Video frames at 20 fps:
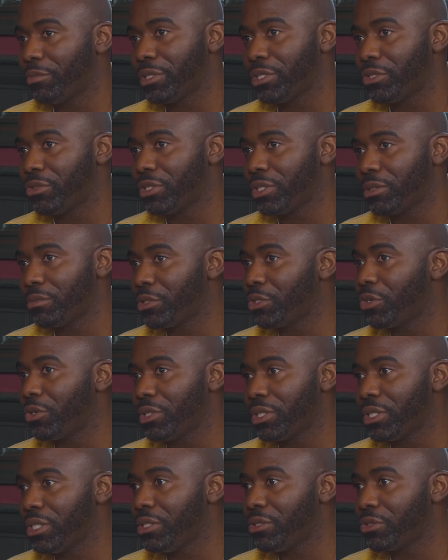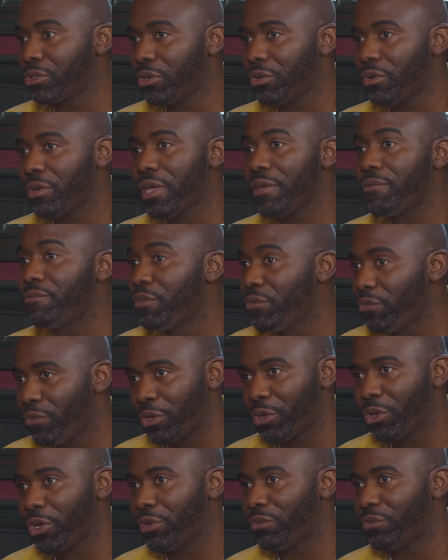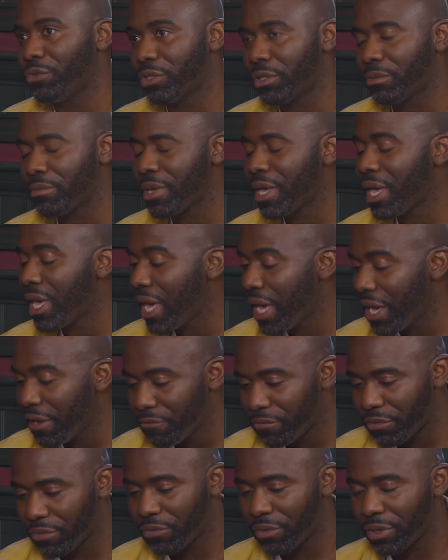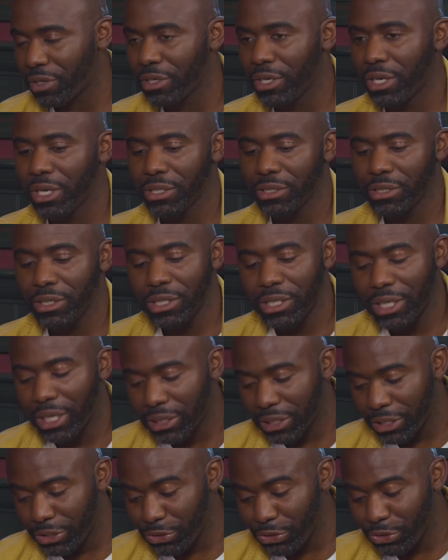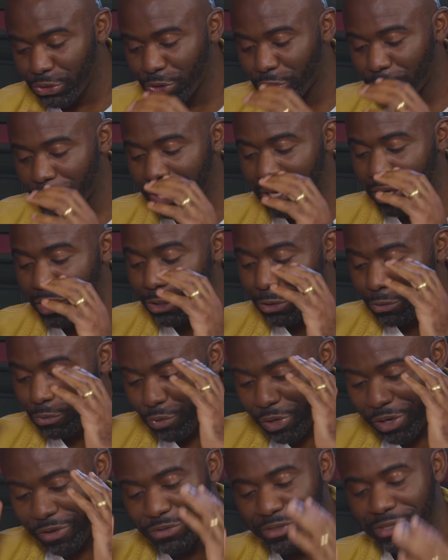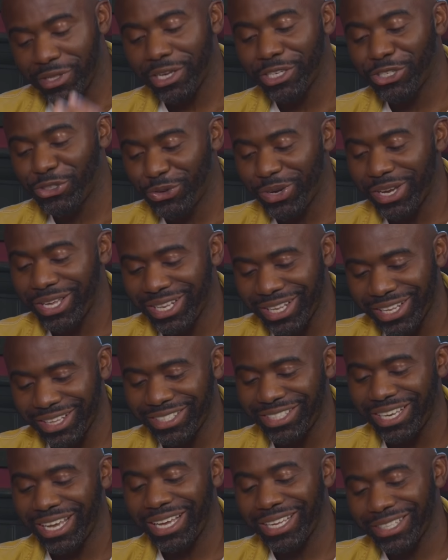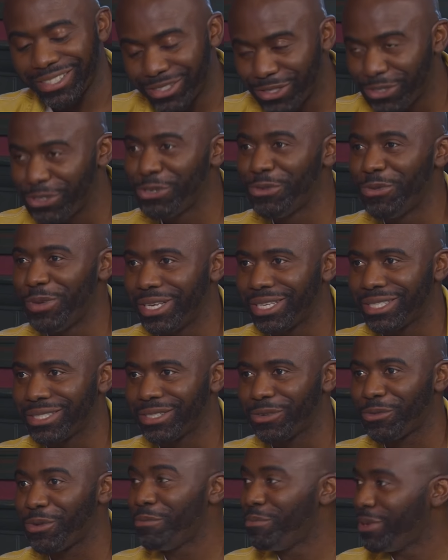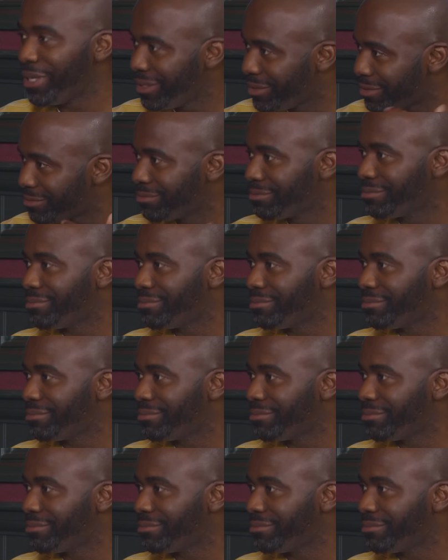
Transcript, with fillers: of the tree because he's got everything going for him, everything. Yeah. See, I kid you not, we've started training, yeah, it's two weeks. We've been mm.